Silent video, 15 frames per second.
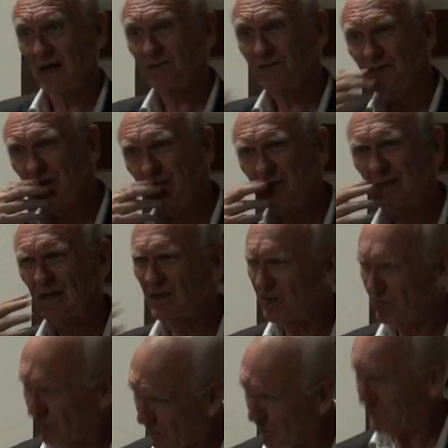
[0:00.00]
and turning a
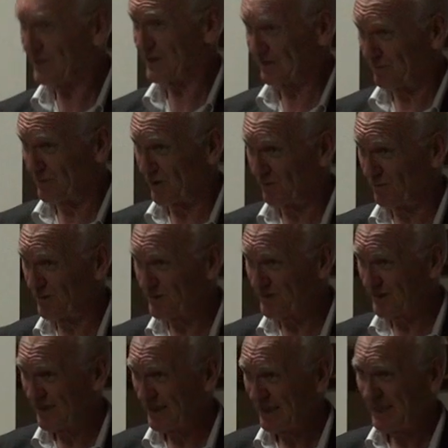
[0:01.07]
cooperative
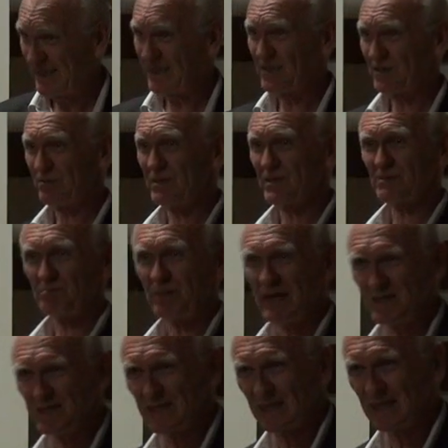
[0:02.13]
movement into
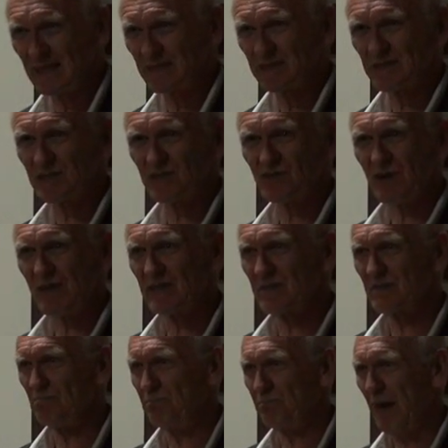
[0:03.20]
basically a
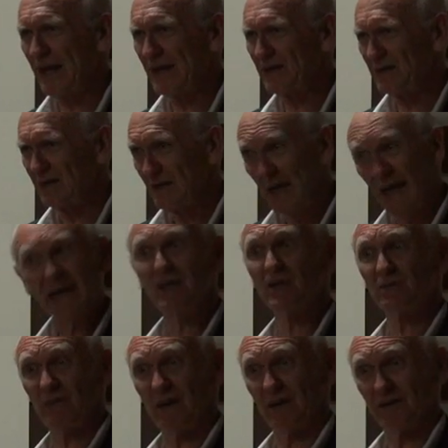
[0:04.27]
distressed bank
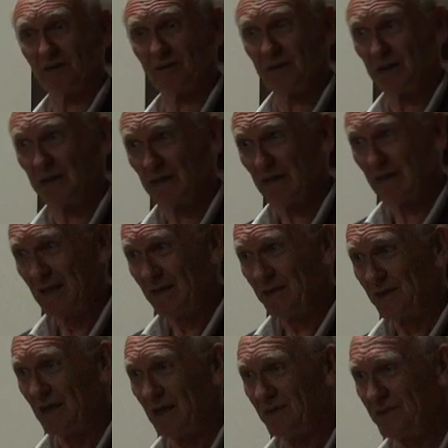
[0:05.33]
hedge fund.
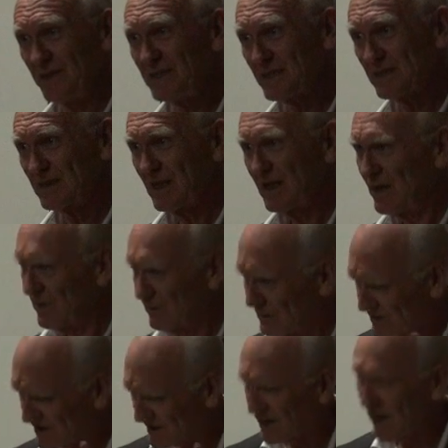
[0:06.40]
Now, this
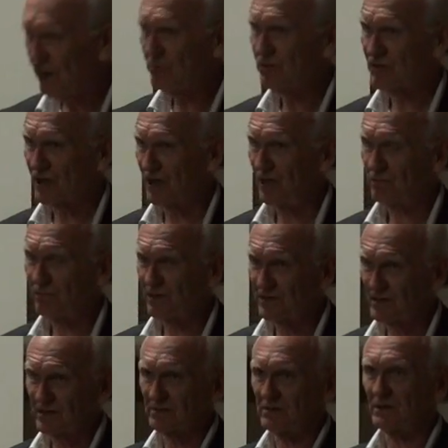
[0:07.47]
was the culture
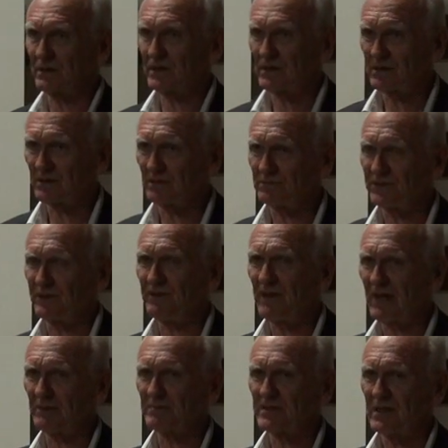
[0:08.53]
which had
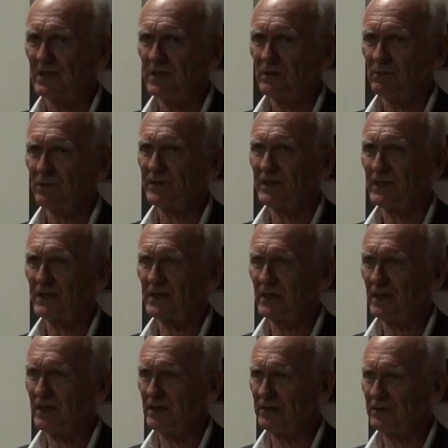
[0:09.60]
developed within
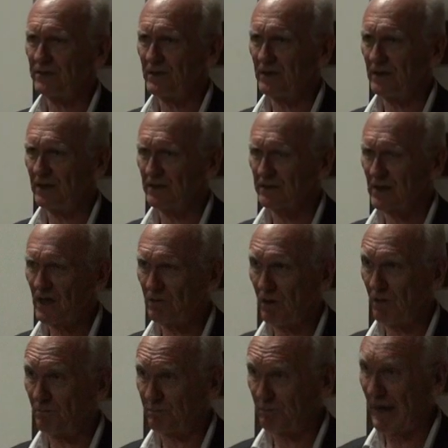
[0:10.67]
the
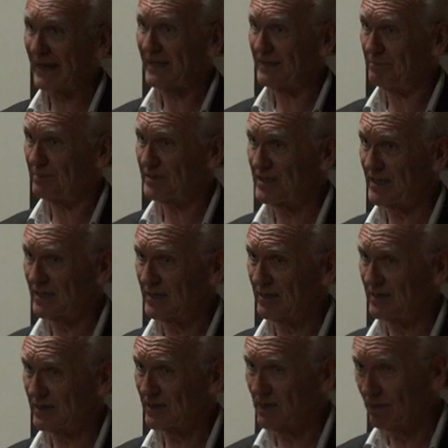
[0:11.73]
co-op bank in
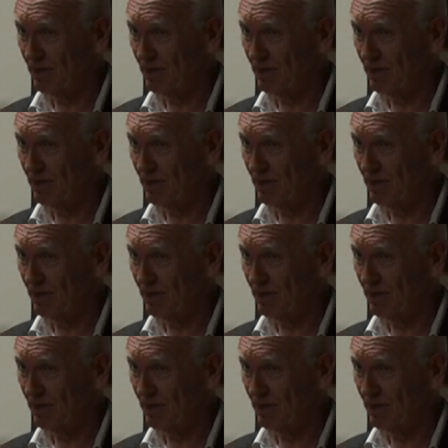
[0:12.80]
particular, and the